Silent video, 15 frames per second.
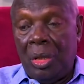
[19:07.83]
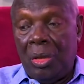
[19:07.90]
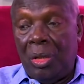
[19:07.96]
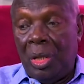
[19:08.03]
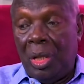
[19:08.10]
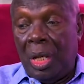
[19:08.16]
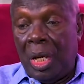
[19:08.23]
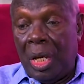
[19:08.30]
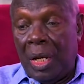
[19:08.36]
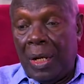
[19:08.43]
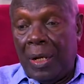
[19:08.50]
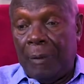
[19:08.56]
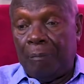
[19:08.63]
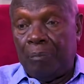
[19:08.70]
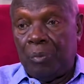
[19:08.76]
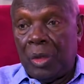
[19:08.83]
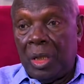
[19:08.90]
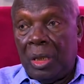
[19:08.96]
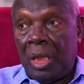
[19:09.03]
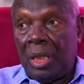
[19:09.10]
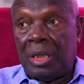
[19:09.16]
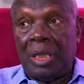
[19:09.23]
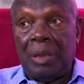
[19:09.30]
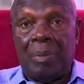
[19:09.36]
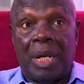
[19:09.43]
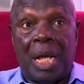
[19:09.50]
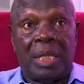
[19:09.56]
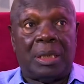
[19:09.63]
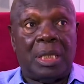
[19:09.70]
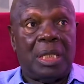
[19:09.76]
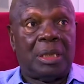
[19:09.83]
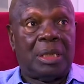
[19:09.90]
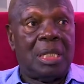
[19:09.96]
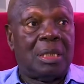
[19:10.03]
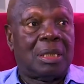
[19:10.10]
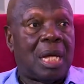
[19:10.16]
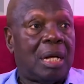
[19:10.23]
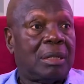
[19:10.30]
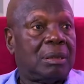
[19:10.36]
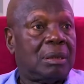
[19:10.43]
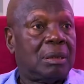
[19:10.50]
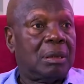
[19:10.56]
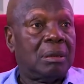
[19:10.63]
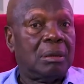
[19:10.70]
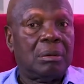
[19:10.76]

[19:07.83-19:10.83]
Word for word: the uh, the stabilization tax